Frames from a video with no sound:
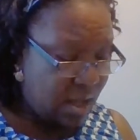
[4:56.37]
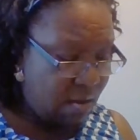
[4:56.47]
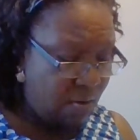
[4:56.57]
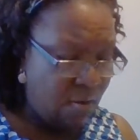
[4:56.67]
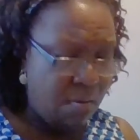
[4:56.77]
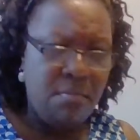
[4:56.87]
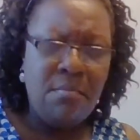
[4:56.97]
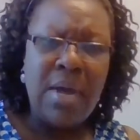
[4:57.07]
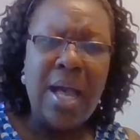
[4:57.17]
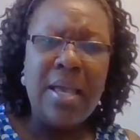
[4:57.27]
Oh
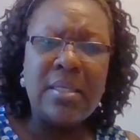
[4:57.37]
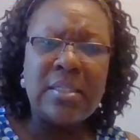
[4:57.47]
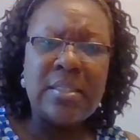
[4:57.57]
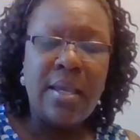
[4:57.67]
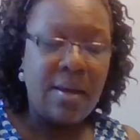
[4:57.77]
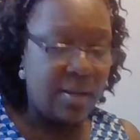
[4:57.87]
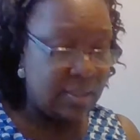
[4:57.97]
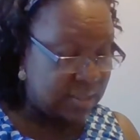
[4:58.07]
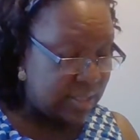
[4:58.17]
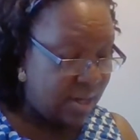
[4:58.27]
my, said
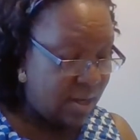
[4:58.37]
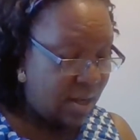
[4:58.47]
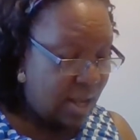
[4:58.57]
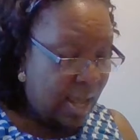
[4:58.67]
Hudson.